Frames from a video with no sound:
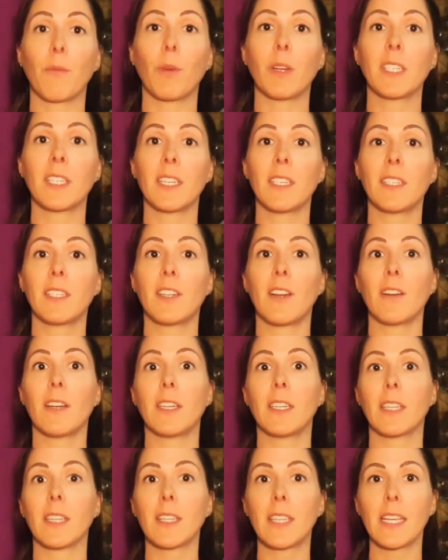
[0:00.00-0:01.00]
once I
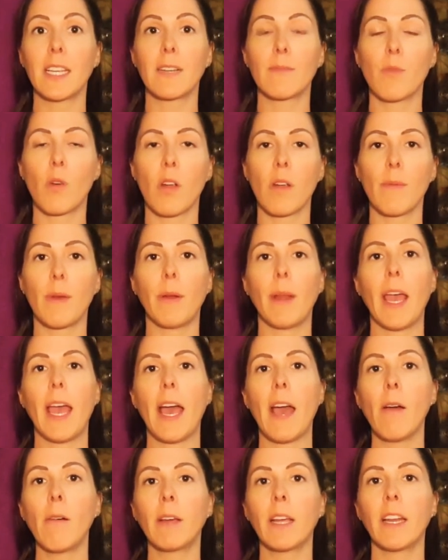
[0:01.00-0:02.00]
started to think more about
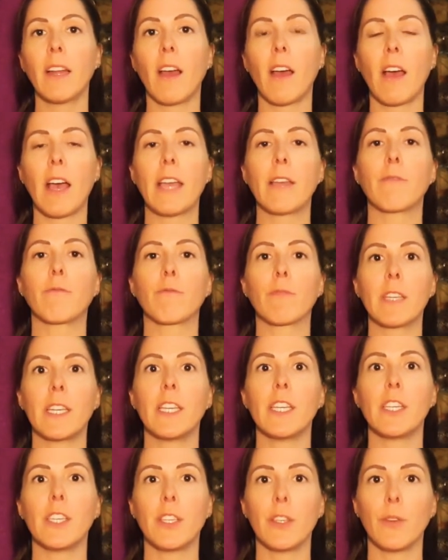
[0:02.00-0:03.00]
how can I
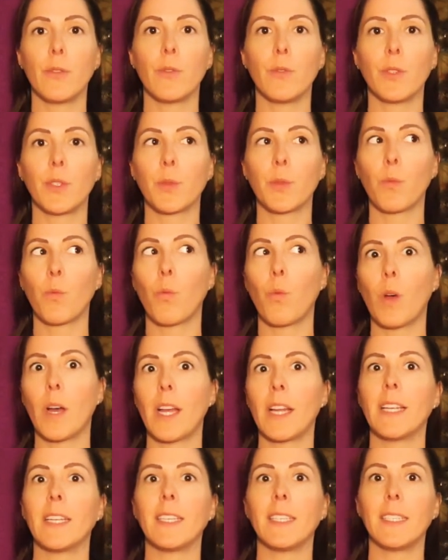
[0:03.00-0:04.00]
reuse
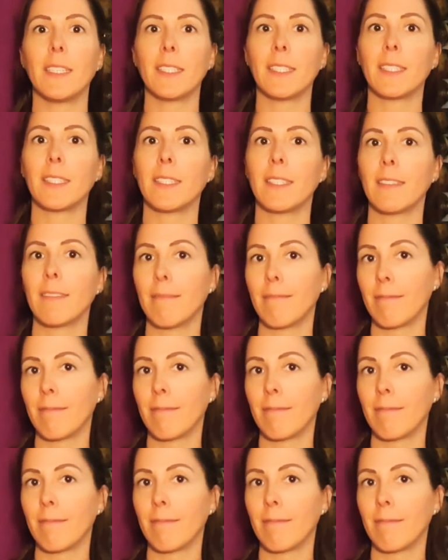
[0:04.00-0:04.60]
what is